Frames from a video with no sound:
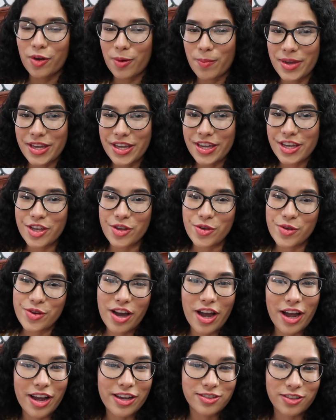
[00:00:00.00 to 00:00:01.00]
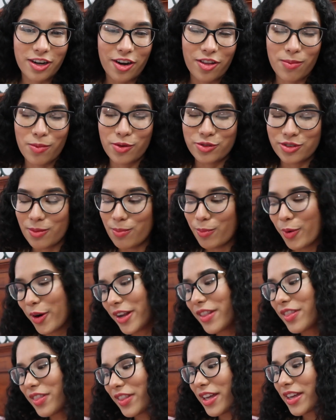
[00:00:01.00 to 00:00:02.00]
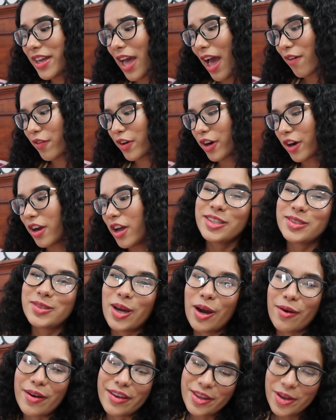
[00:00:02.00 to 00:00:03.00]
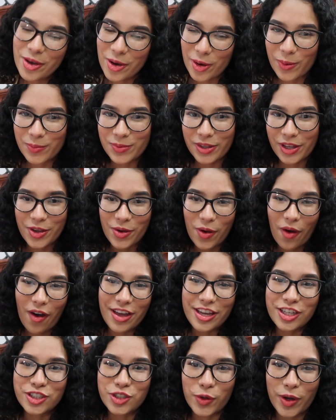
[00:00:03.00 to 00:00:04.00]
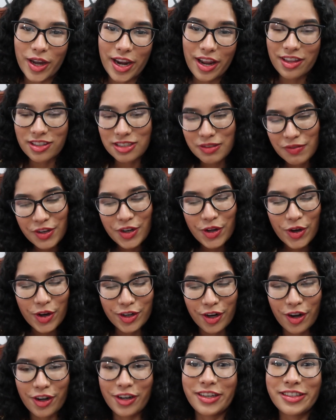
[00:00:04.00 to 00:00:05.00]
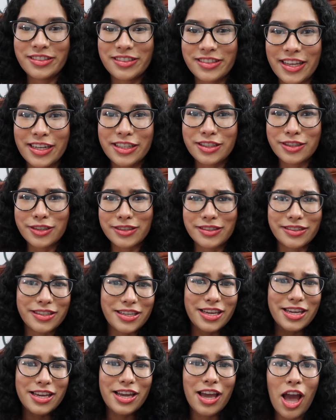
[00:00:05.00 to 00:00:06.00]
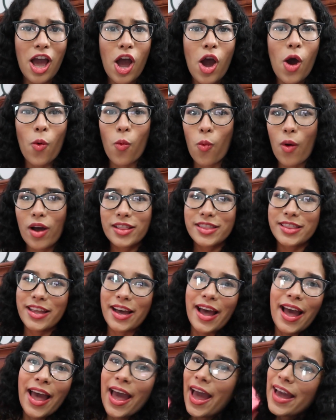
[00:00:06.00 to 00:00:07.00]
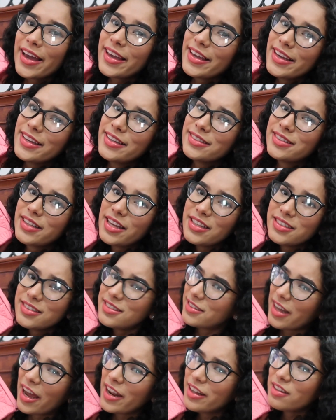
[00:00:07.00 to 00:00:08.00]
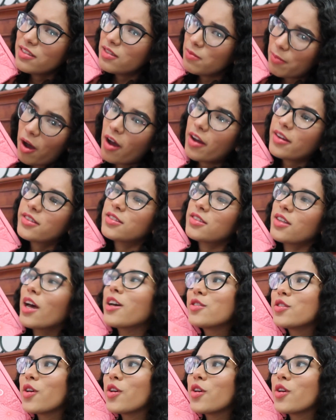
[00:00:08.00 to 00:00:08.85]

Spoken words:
For me, you guys are the most important thing ever, so I really hope that you all enjoy this video and are excited to see what the heck is inside this box.